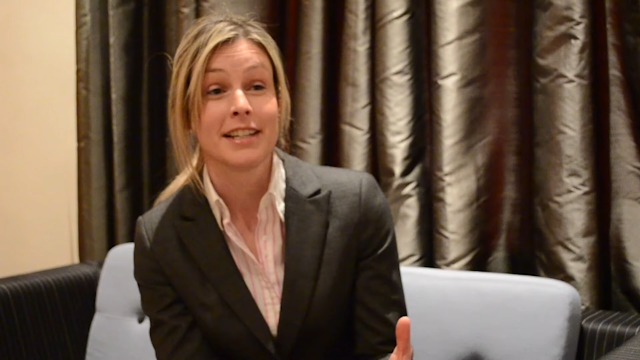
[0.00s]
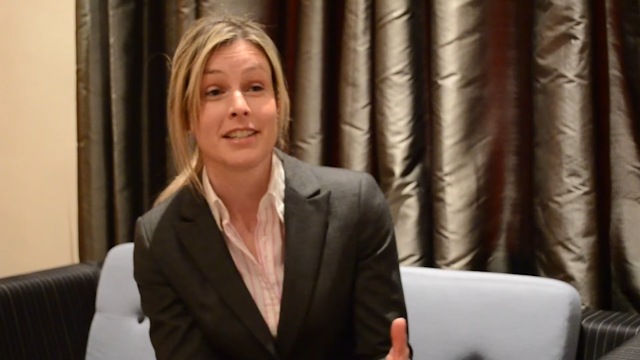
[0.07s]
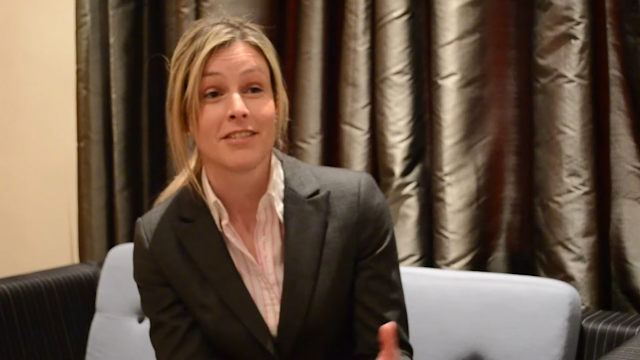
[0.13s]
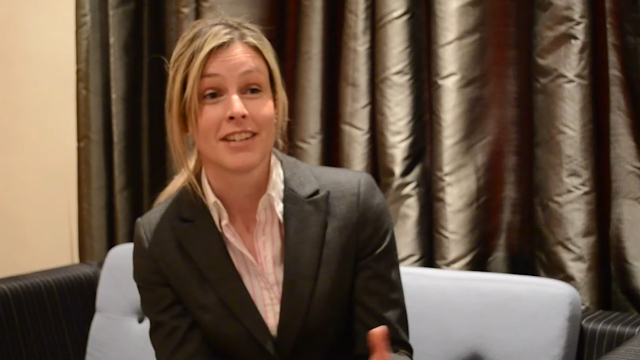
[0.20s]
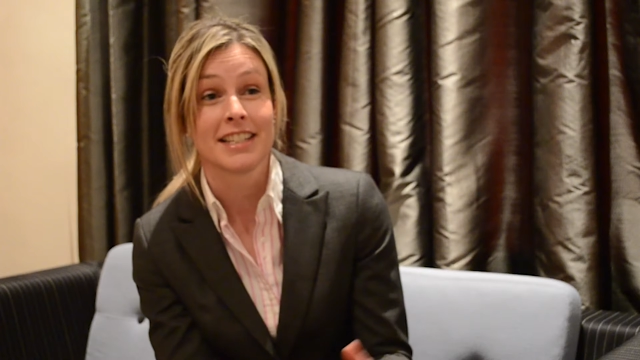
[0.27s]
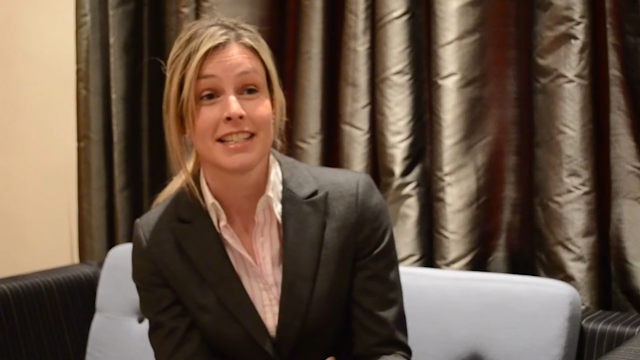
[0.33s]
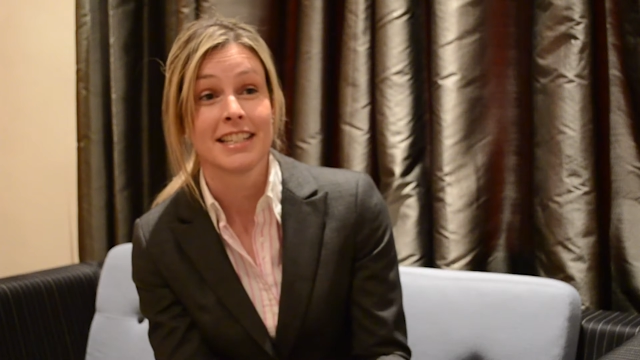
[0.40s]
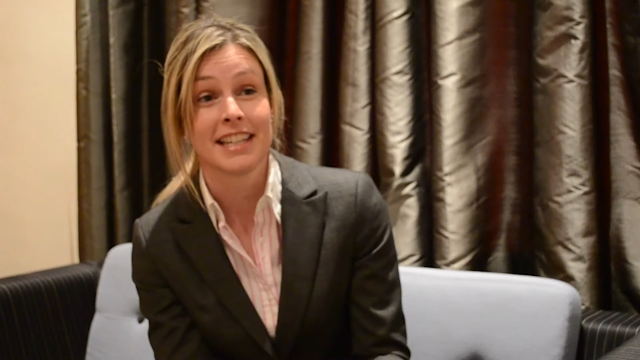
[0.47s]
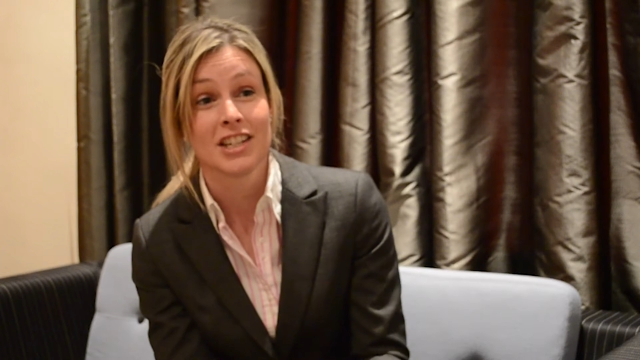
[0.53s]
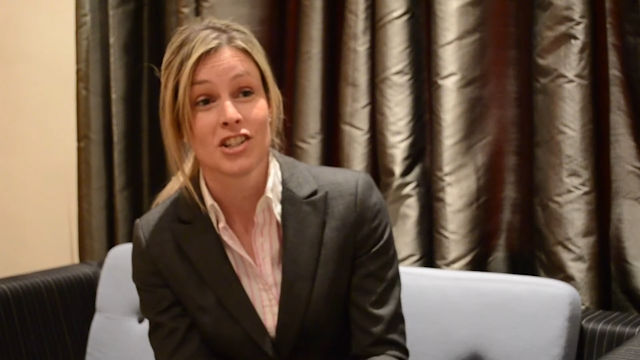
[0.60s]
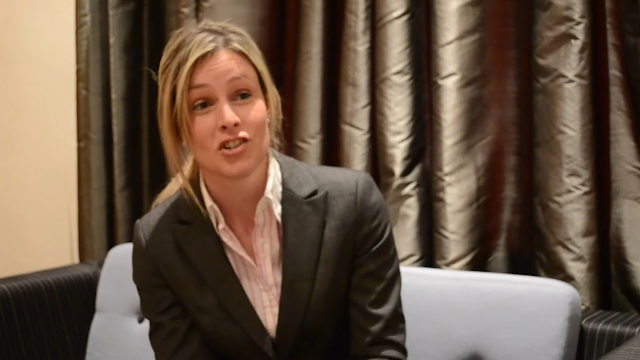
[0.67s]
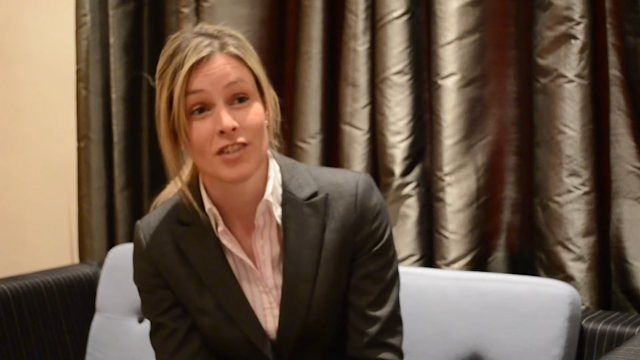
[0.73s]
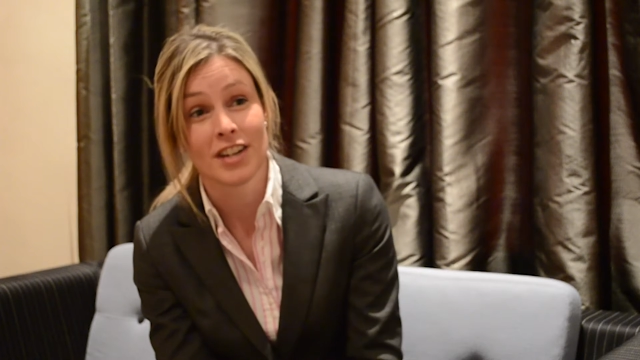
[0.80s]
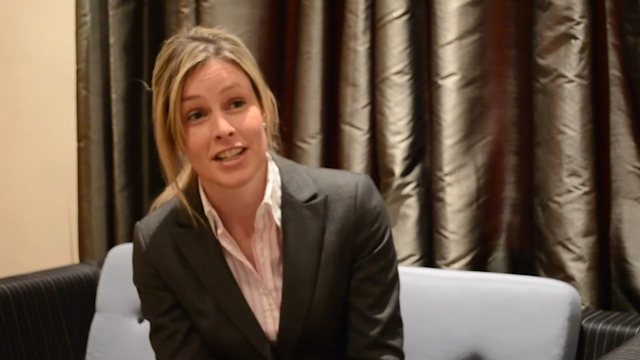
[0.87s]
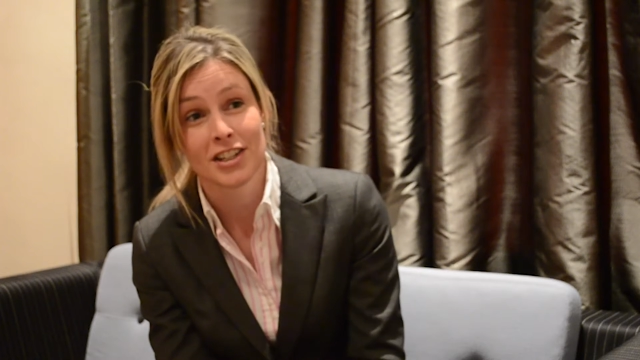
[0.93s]
the rest is
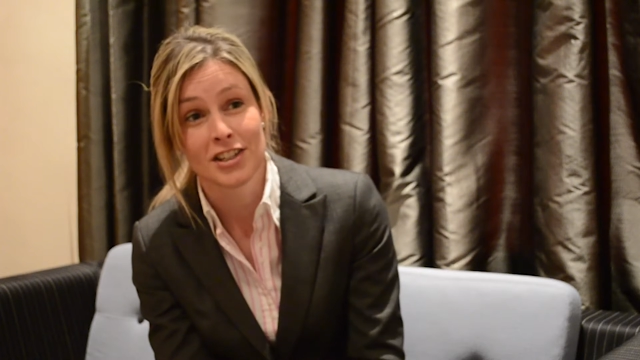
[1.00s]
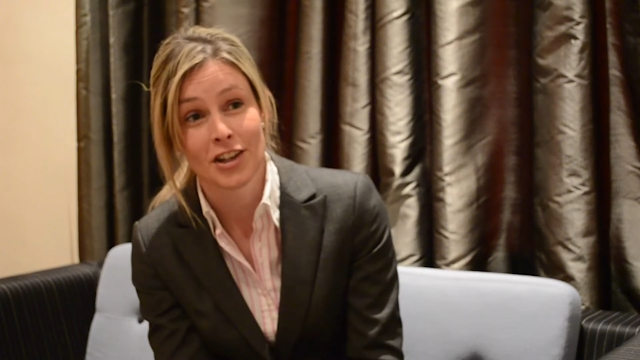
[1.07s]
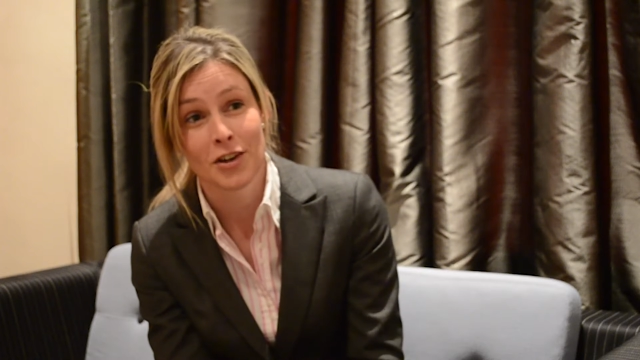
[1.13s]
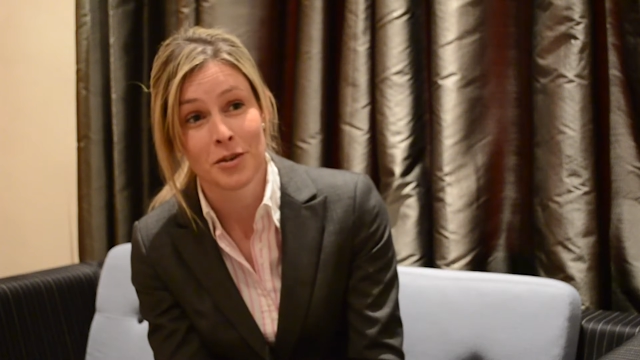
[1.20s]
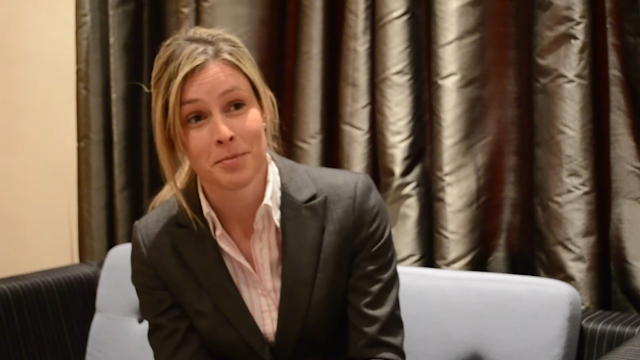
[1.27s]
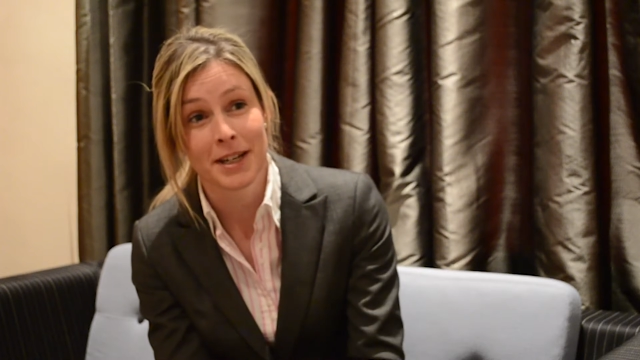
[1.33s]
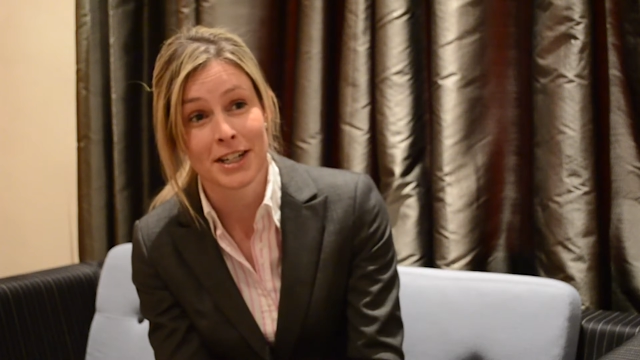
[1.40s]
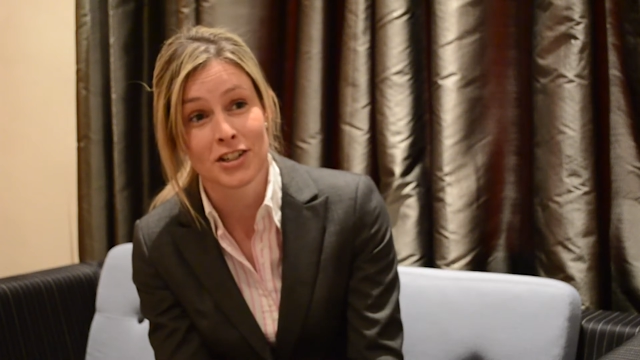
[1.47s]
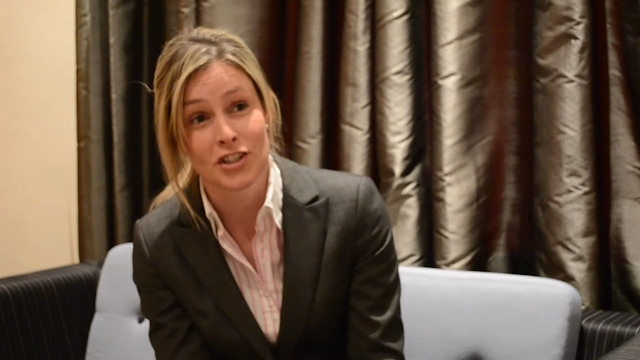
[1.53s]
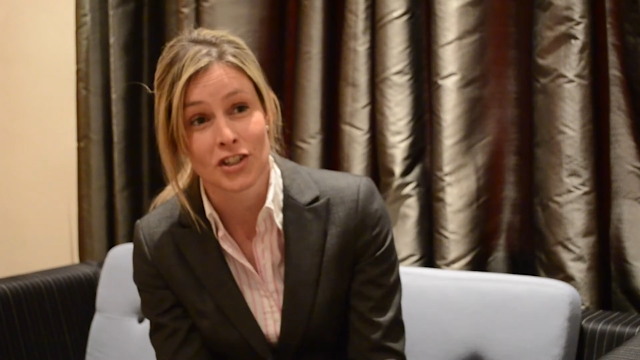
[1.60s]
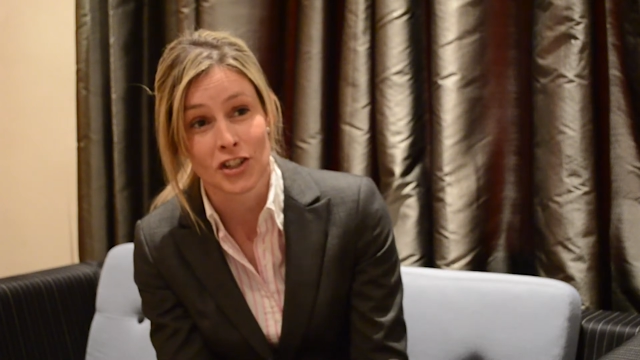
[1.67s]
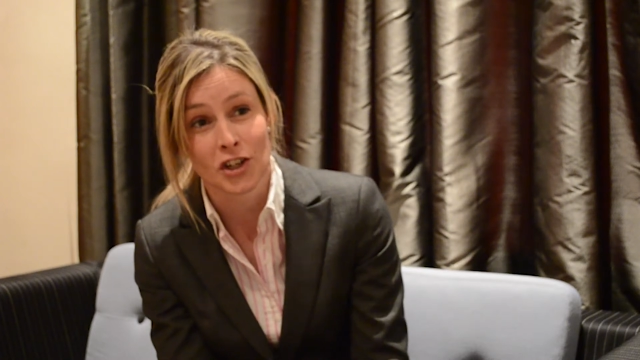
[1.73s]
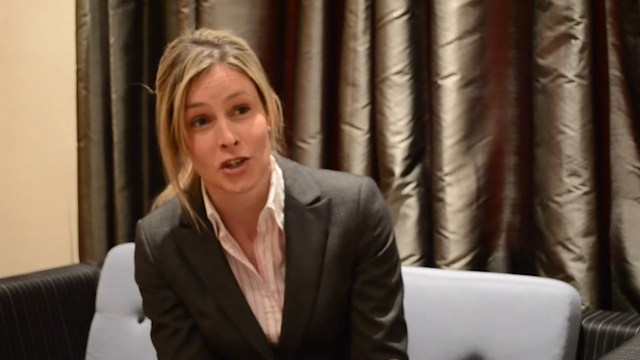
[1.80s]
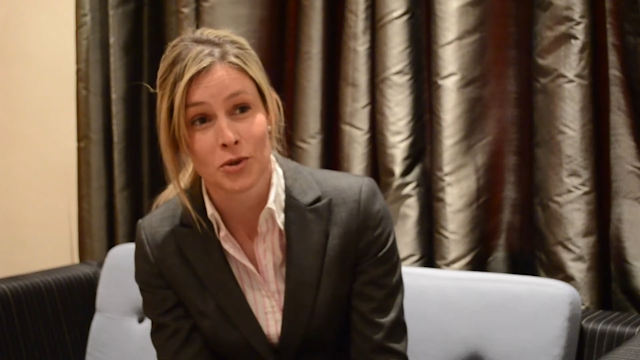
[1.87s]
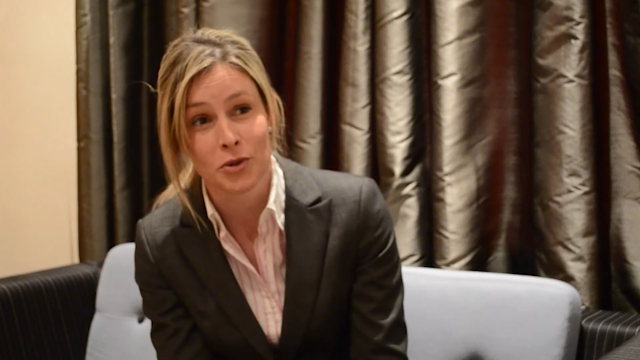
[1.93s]
history. So managed to
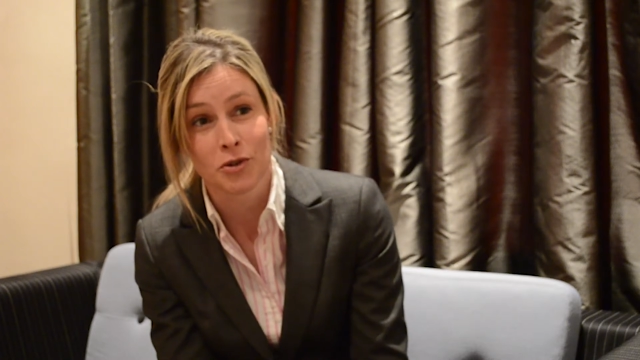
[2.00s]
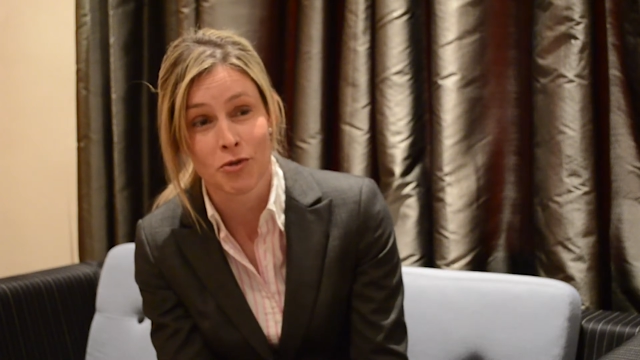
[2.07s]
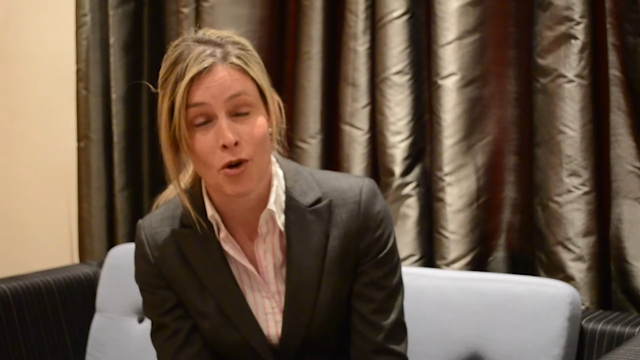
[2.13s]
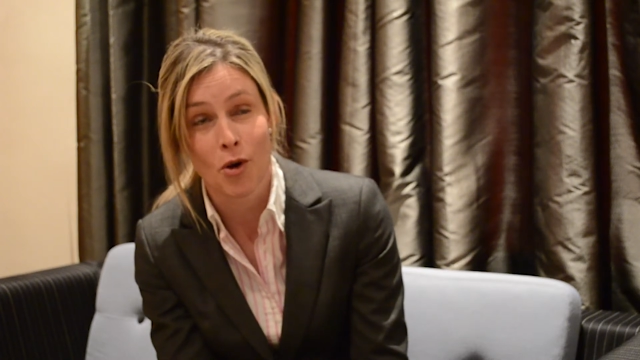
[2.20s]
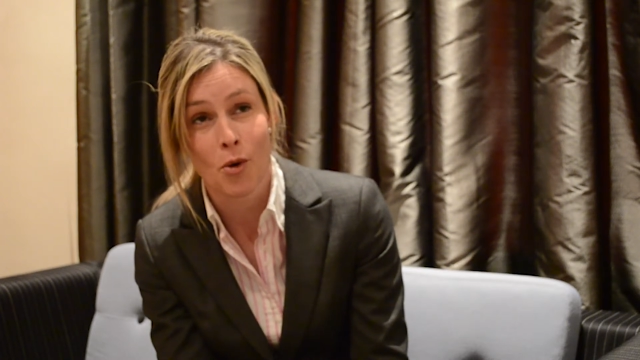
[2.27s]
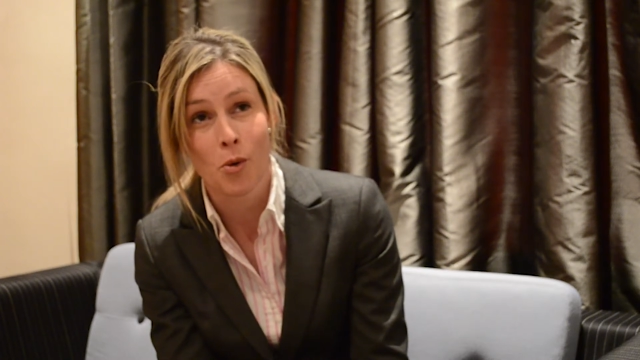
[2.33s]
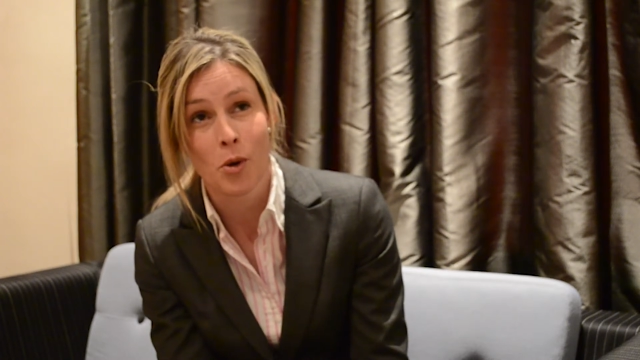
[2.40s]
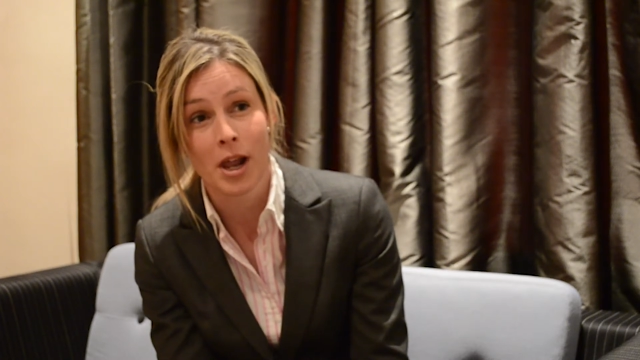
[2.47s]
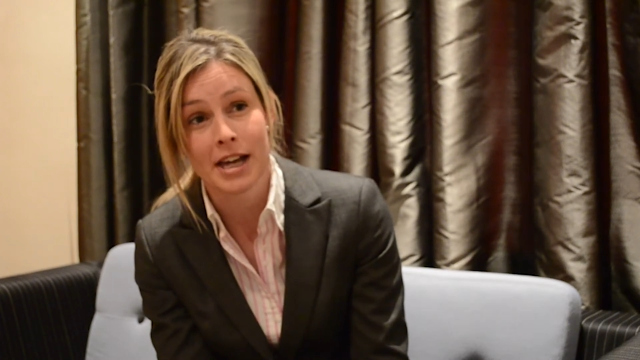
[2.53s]
secure the role,